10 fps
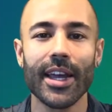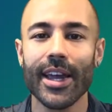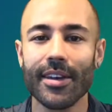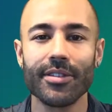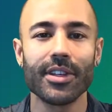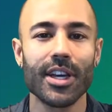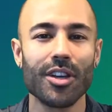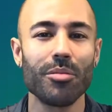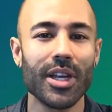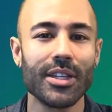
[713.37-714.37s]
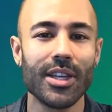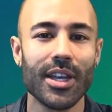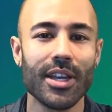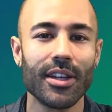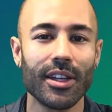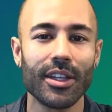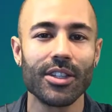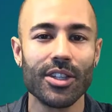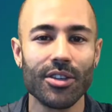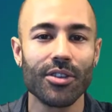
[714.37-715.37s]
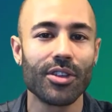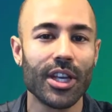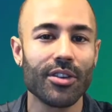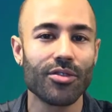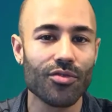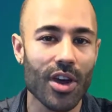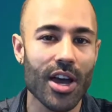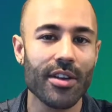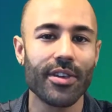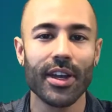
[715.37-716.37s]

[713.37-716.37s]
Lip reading: have to kind of maintain and continue to get drive,